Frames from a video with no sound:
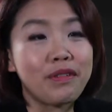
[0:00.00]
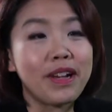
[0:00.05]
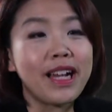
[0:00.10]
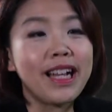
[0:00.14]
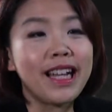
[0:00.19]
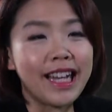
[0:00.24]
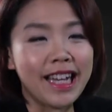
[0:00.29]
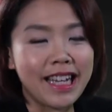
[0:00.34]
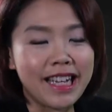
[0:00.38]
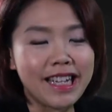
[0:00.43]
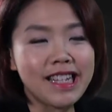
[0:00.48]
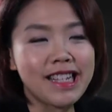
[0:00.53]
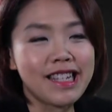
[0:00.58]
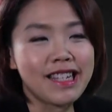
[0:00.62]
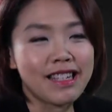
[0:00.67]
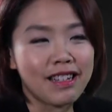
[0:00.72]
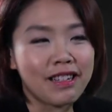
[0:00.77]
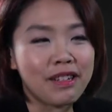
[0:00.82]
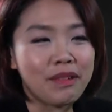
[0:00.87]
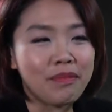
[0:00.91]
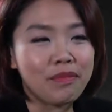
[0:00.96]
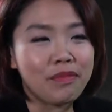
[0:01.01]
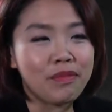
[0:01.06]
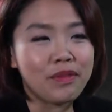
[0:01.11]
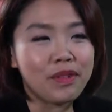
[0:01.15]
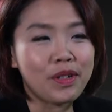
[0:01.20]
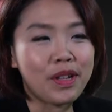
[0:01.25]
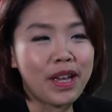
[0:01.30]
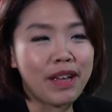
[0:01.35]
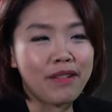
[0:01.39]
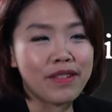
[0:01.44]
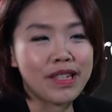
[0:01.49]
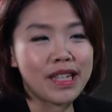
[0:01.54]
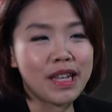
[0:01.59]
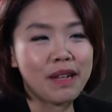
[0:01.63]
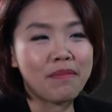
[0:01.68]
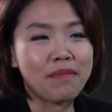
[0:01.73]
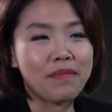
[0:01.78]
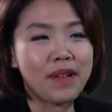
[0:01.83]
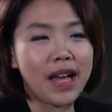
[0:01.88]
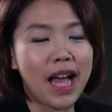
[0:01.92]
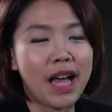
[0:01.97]
realized to have
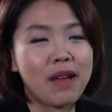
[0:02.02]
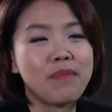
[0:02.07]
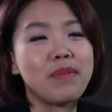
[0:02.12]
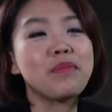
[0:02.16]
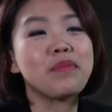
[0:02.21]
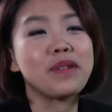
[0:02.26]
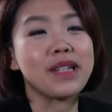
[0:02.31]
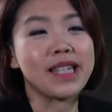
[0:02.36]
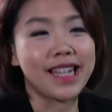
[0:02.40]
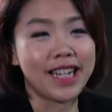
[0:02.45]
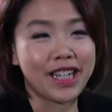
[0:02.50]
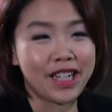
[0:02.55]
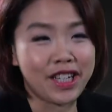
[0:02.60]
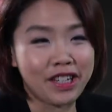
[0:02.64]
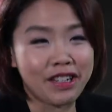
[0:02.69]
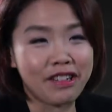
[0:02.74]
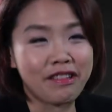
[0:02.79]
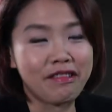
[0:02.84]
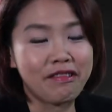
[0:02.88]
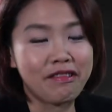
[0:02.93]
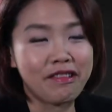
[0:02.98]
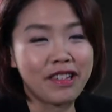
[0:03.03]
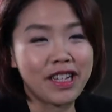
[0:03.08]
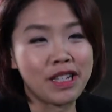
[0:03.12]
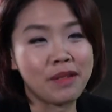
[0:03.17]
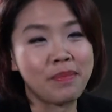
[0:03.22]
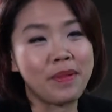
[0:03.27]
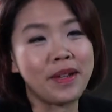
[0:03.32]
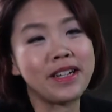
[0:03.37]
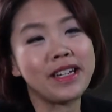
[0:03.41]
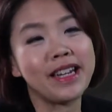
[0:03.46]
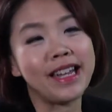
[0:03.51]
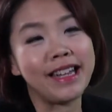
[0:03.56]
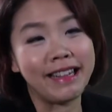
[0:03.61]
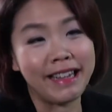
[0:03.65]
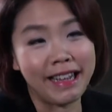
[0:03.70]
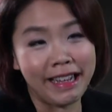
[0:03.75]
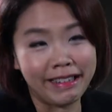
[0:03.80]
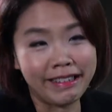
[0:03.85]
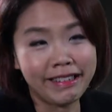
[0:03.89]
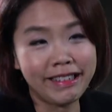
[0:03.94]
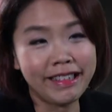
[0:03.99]
some IP protection is better than
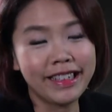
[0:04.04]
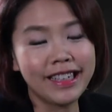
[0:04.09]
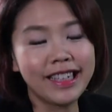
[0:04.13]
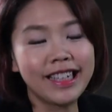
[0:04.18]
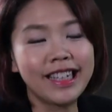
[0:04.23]
none.